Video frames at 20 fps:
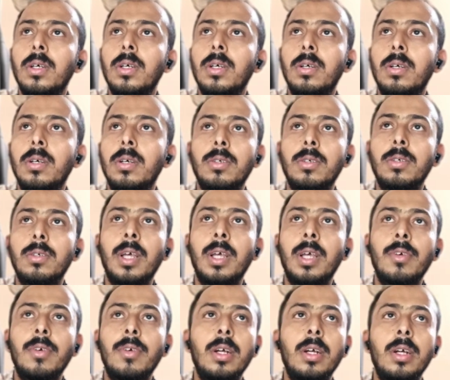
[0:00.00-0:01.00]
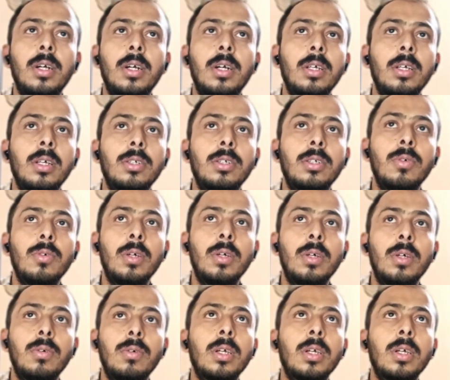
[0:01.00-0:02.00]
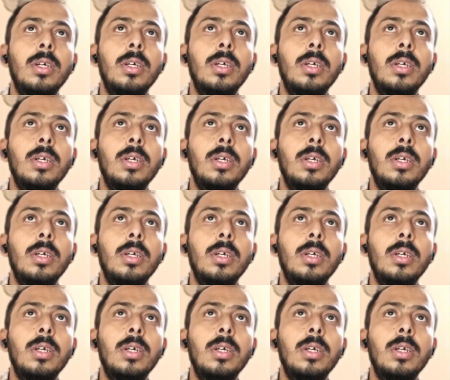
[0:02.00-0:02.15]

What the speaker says: And so we have created this one. Okay.